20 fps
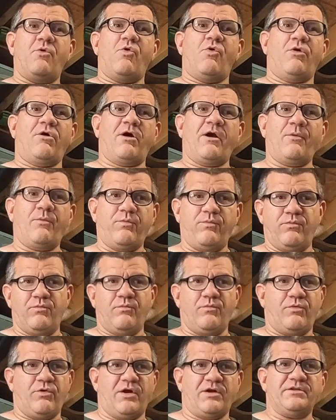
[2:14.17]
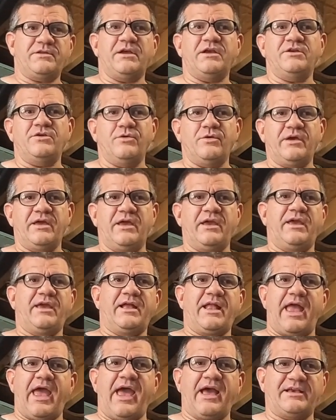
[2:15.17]
or work that you can
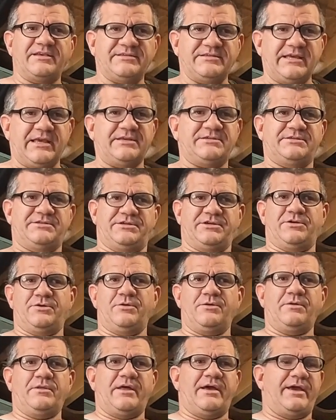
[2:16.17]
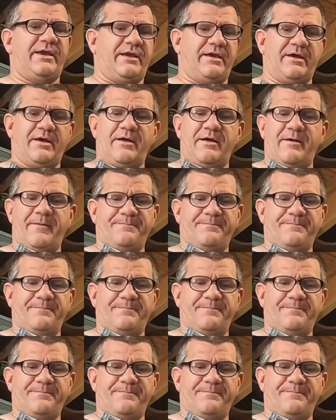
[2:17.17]
get access to, like